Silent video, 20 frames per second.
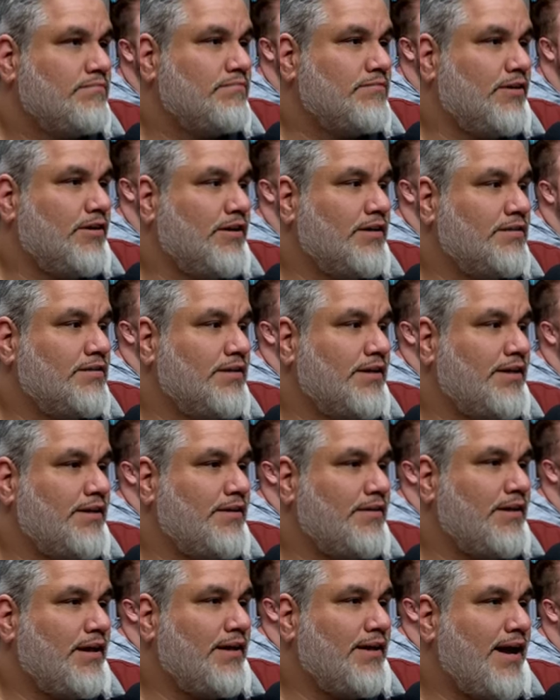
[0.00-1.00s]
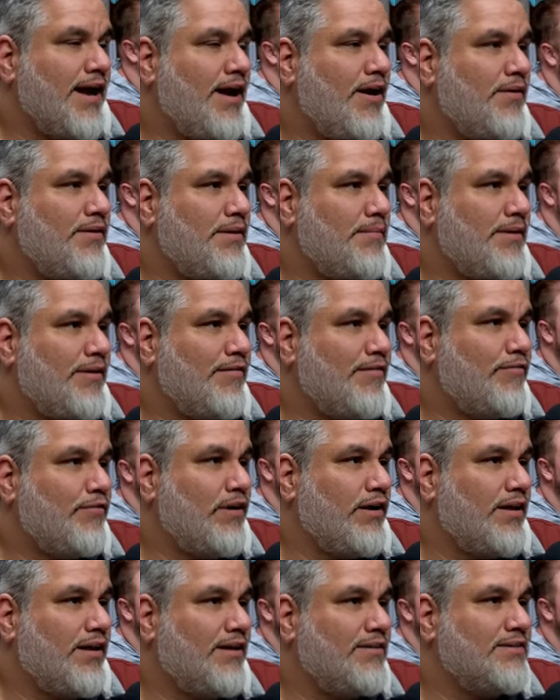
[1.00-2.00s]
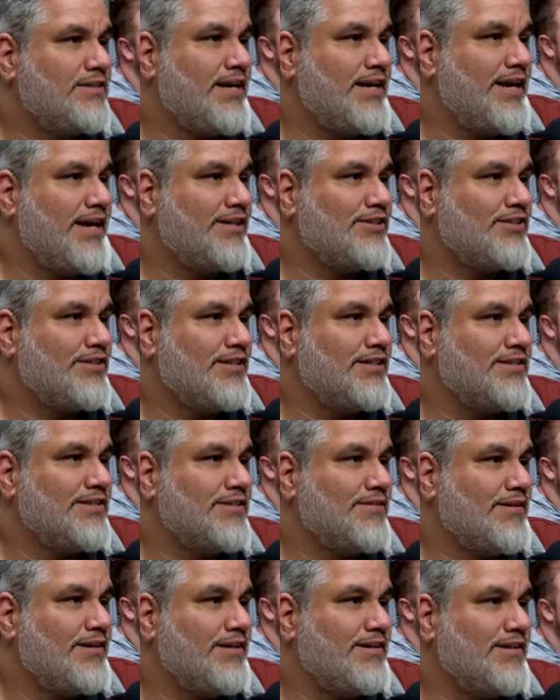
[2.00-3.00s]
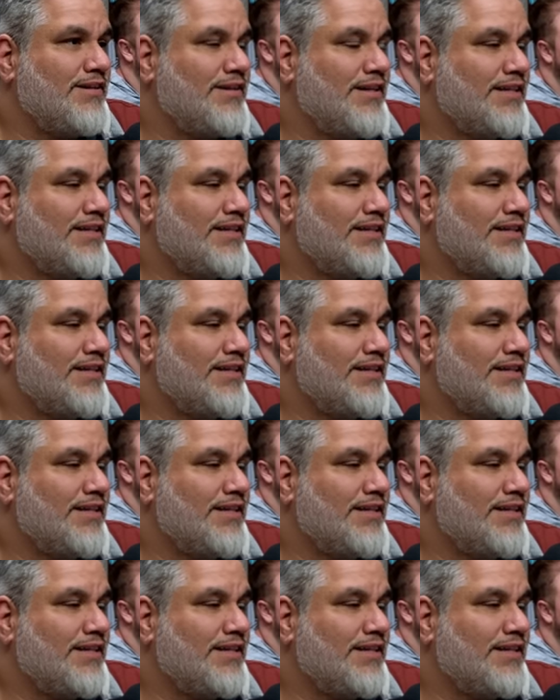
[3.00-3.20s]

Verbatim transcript: Alright, so they can do that now, and then my Riffling Cloudscape actually doesn't do anything.